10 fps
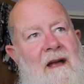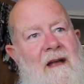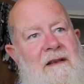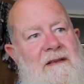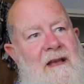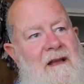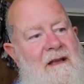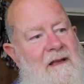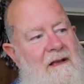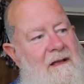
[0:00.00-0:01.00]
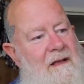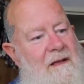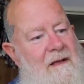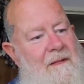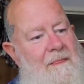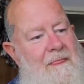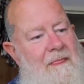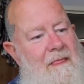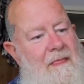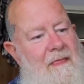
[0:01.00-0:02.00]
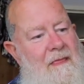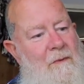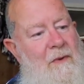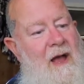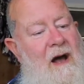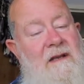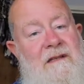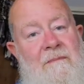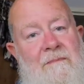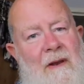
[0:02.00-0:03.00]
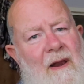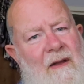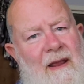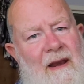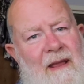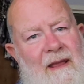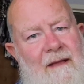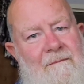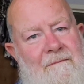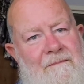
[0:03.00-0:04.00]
And we asked them politely,